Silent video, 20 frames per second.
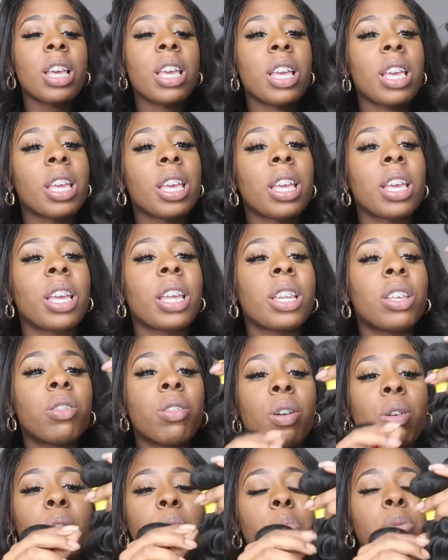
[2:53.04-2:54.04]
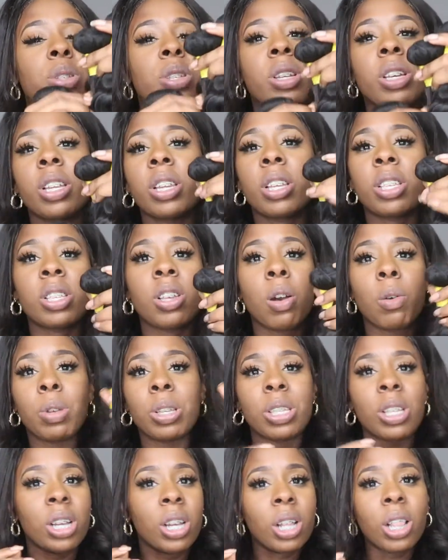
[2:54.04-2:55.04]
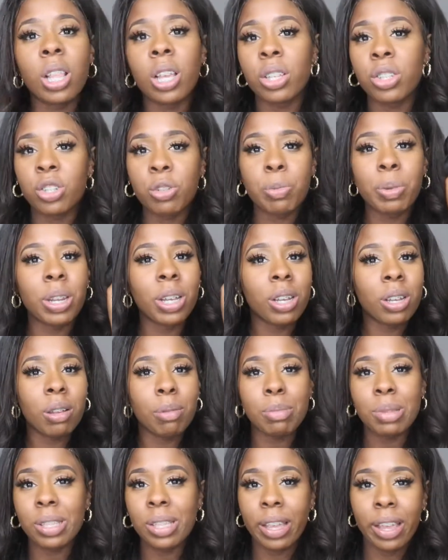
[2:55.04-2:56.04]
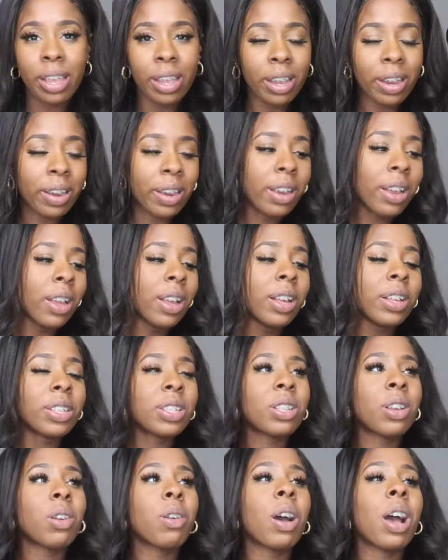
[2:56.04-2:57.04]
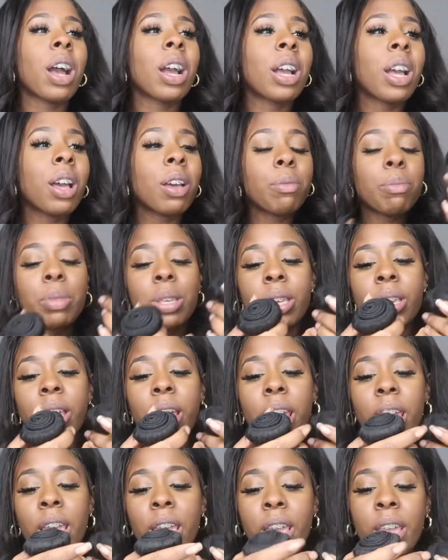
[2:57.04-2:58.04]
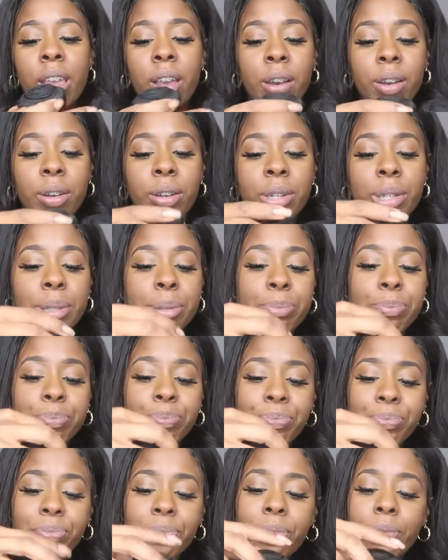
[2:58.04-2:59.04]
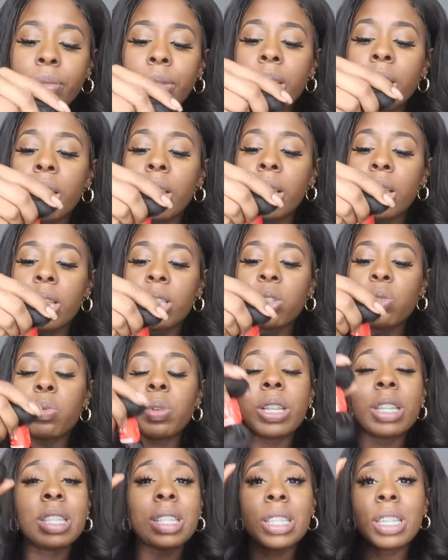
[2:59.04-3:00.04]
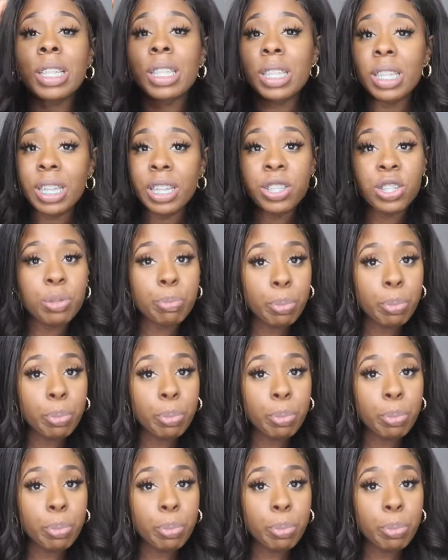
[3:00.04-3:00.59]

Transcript: and you know, Brazilian is always the clutch when it comes to hair. So I got me a 26-inch